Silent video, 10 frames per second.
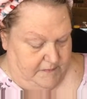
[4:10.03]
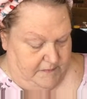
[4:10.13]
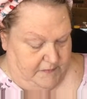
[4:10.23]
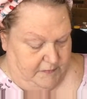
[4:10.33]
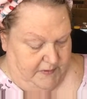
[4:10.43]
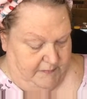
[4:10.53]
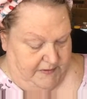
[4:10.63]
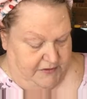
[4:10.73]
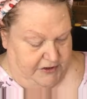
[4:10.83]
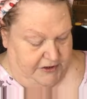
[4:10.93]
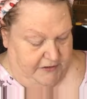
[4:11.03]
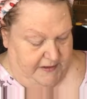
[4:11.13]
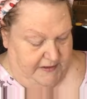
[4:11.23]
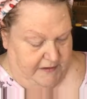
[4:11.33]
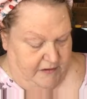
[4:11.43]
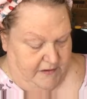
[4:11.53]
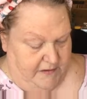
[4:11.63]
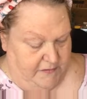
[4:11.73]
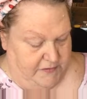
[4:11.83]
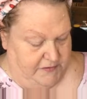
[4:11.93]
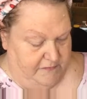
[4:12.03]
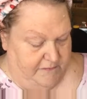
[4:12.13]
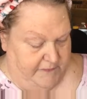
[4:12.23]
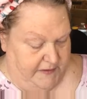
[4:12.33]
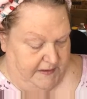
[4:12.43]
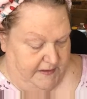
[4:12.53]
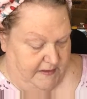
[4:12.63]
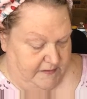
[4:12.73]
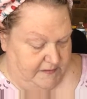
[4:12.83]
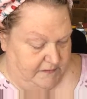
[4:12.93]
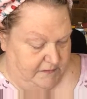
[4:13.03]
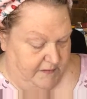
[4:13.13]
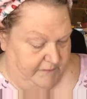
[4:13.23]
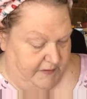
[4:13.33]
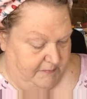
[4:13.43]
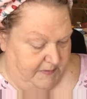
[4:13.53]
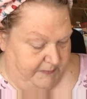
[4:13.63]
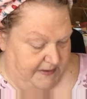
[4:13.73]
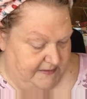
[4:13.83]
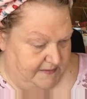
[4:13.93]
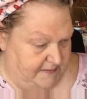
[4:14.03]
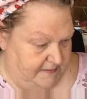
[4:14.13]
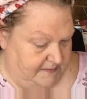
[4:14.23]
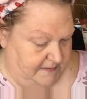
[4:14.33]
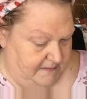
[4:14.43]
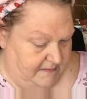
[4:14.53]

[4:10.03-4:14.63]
So anyway, Sherry and Erica are so funny. I just love them to pieces.